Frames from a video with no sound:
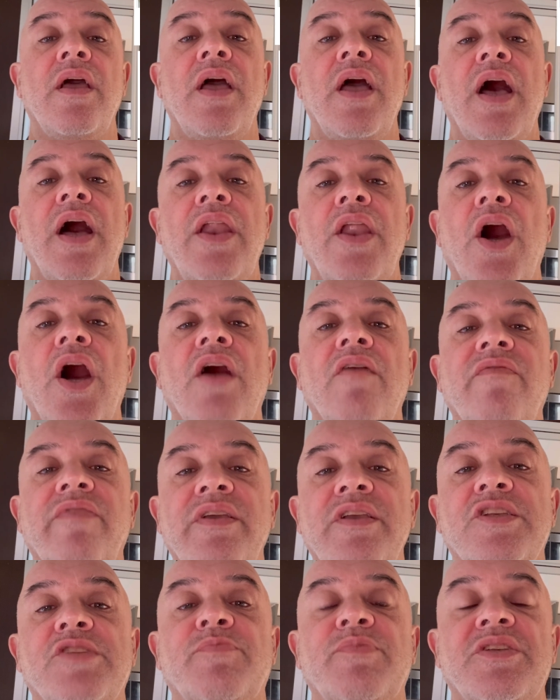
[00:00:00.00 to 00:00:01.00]
an
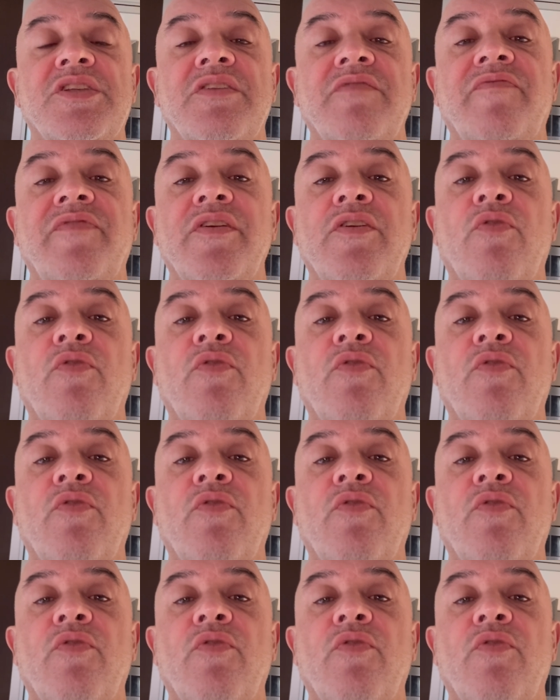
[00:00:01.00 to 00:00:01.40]
RV specific